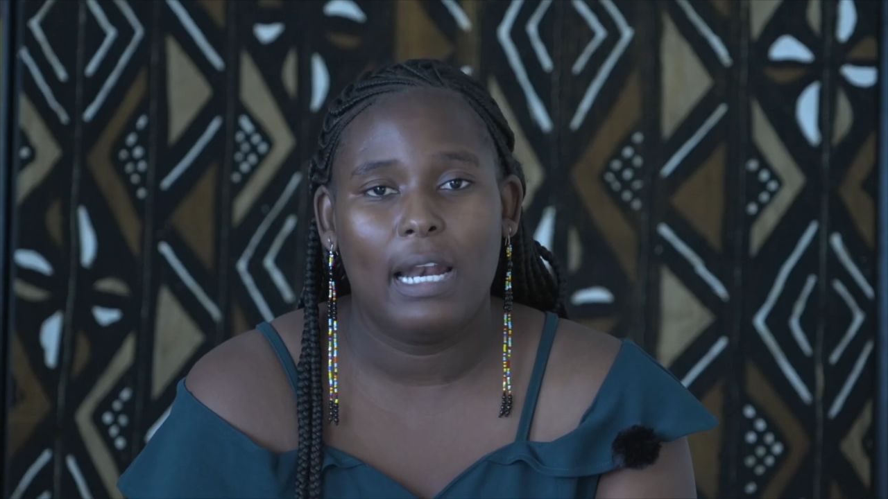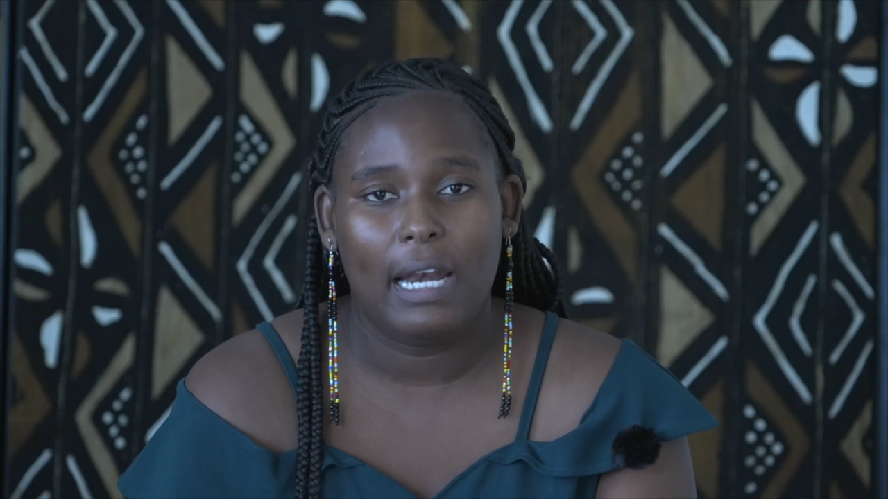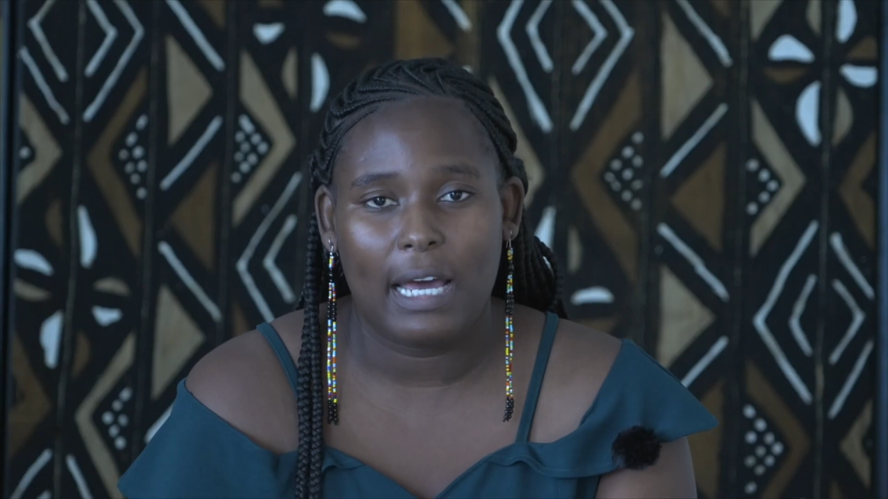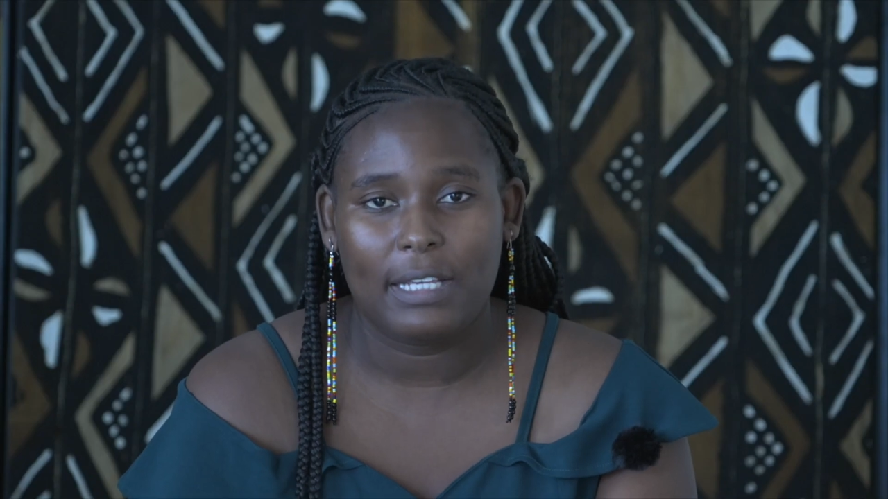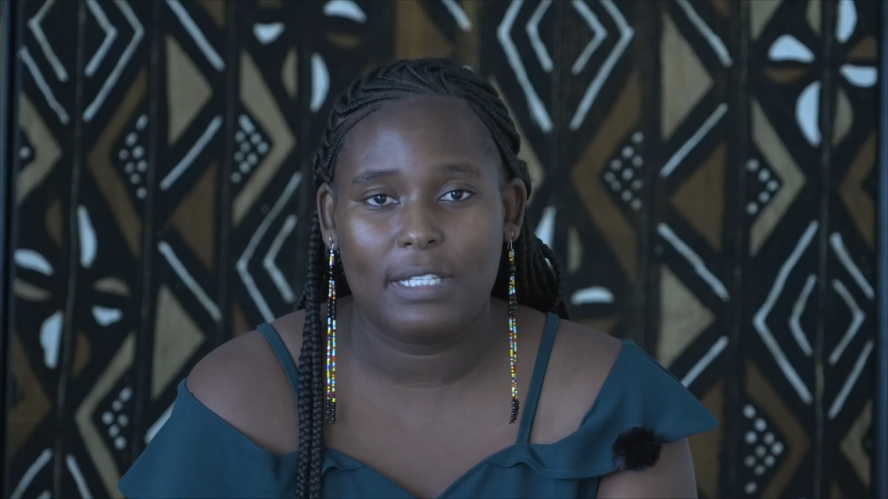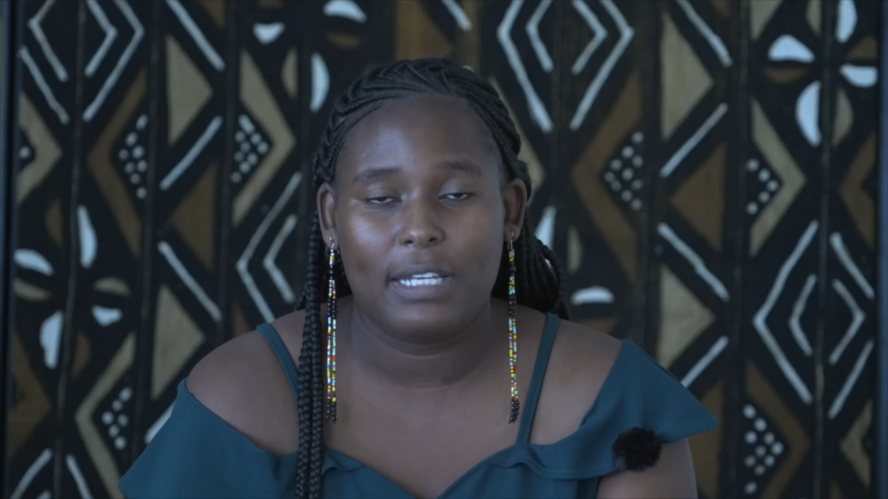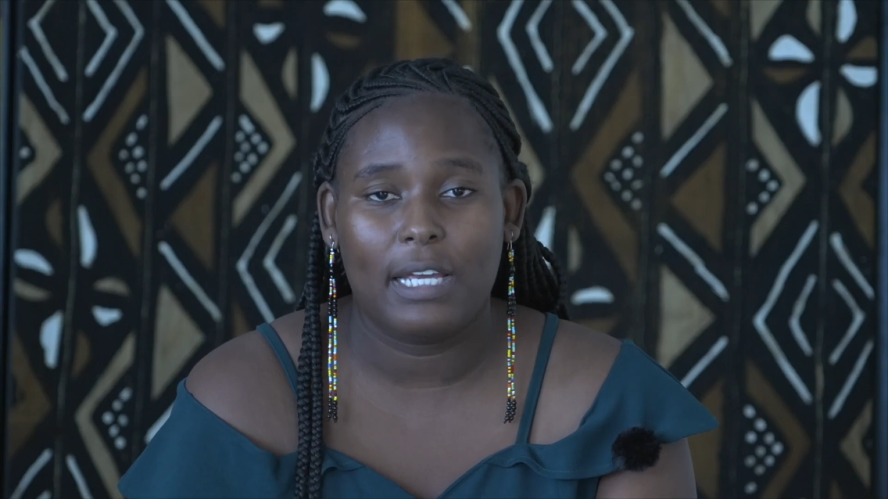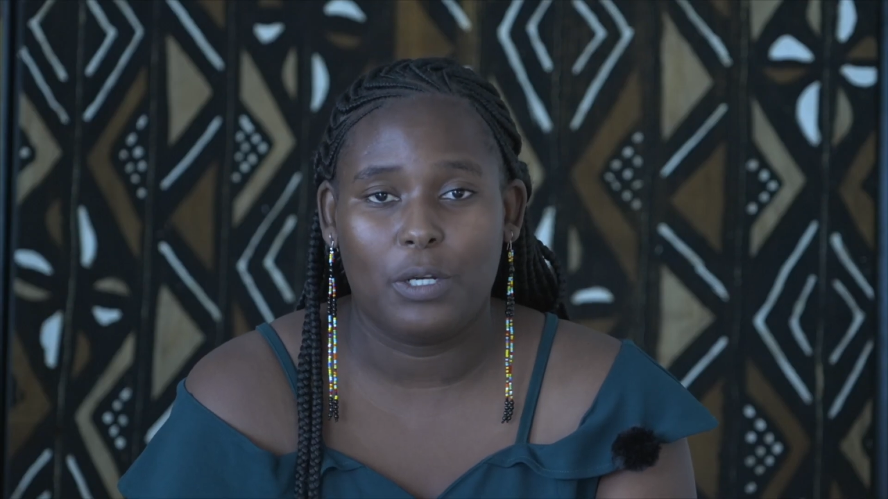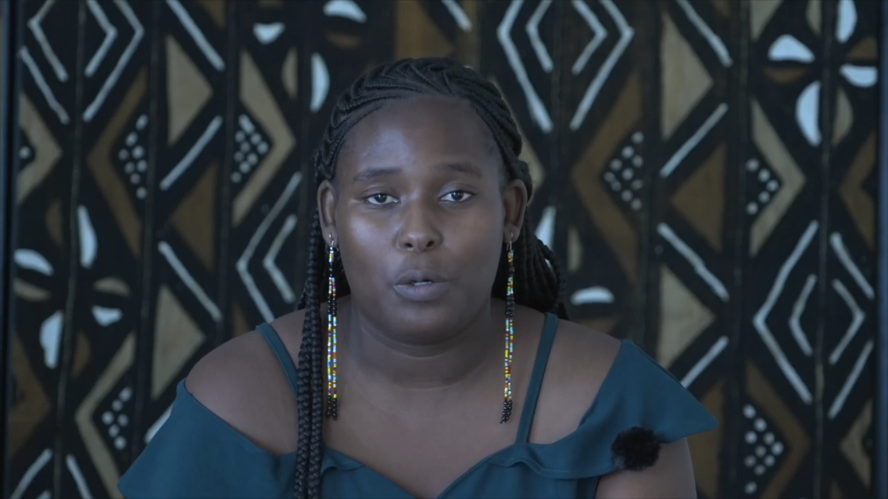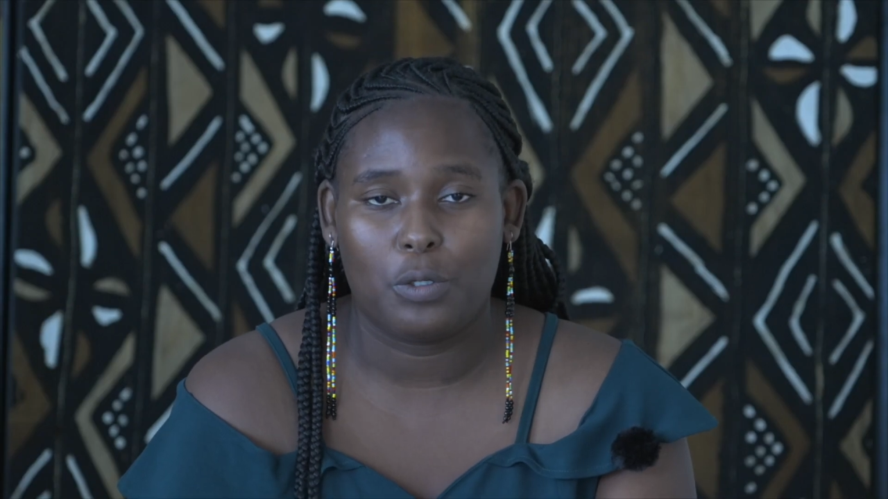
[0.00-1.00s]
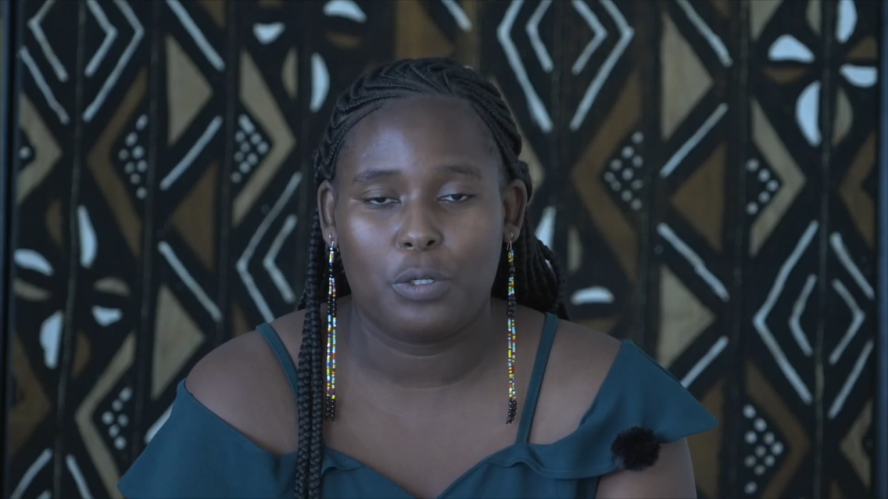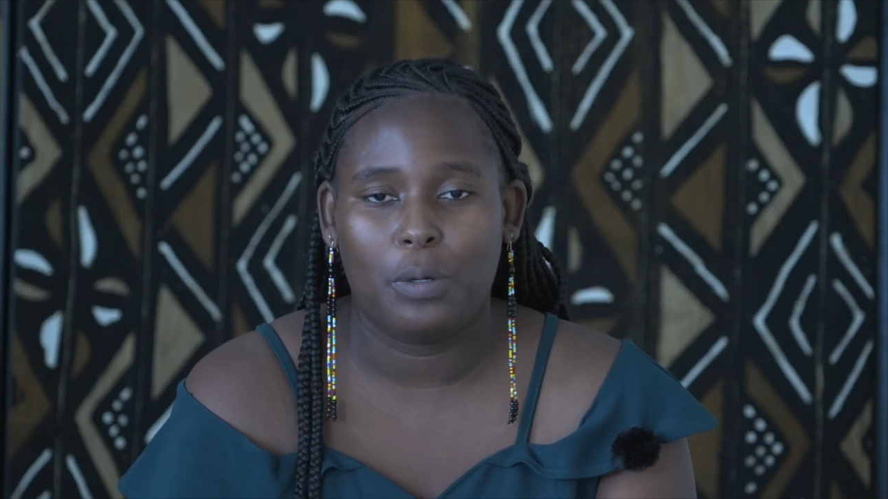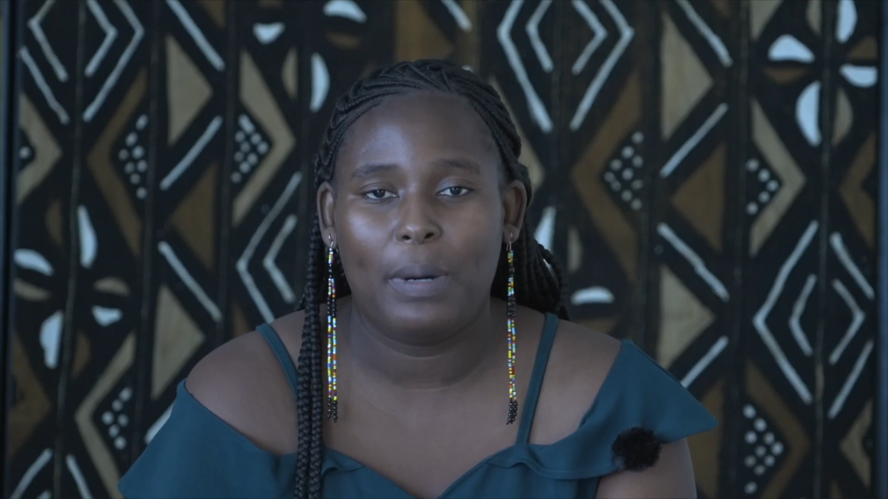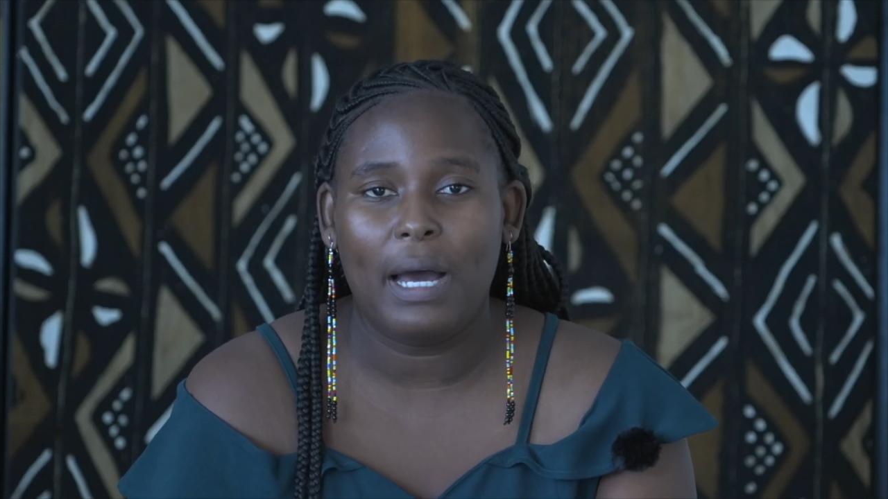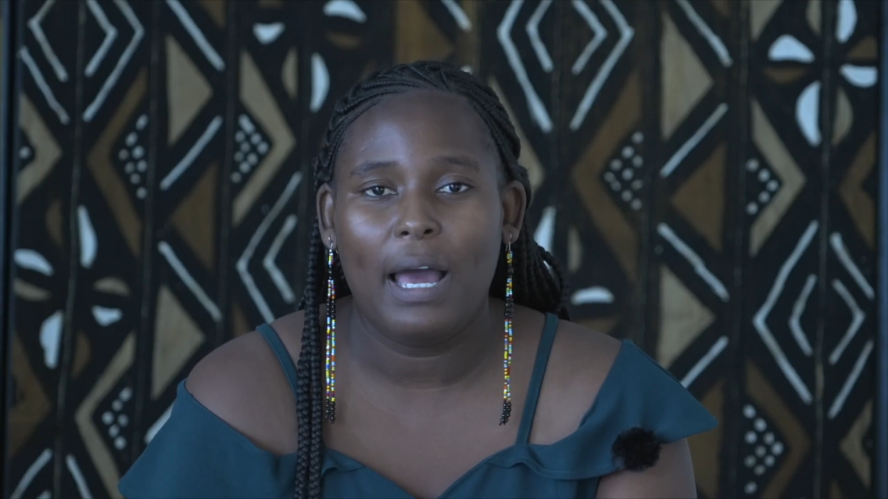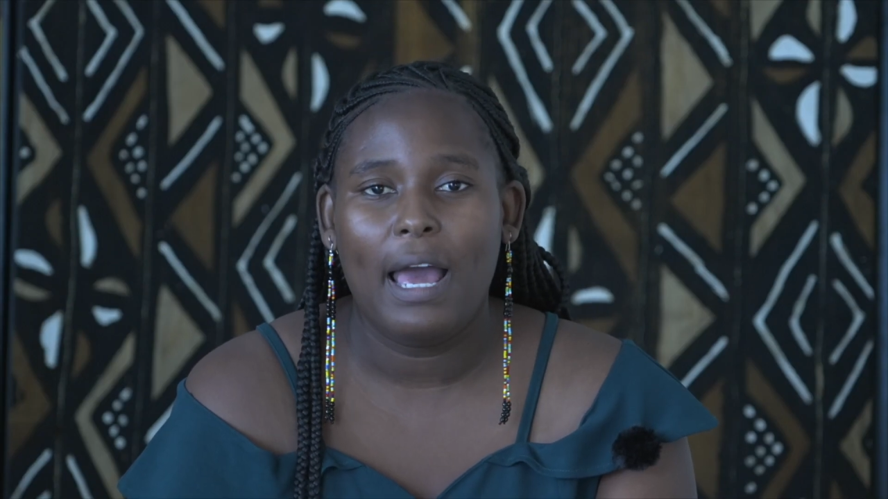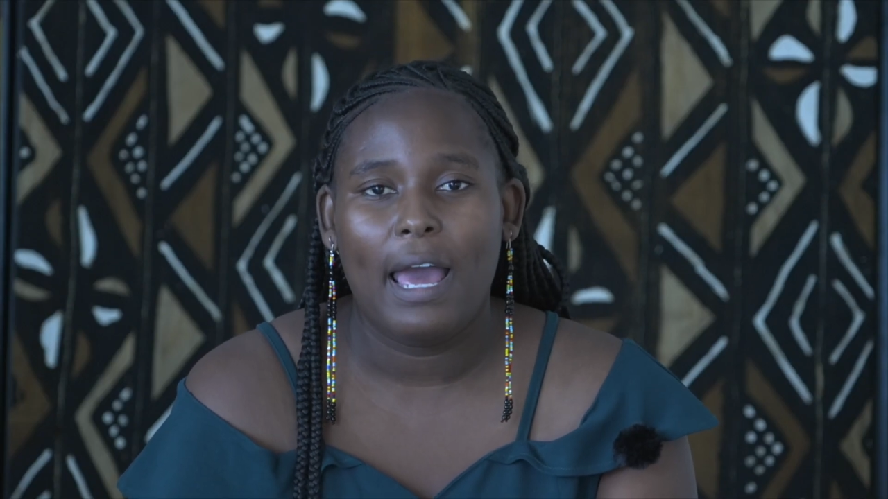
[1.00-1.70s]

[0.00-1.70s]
last year in October,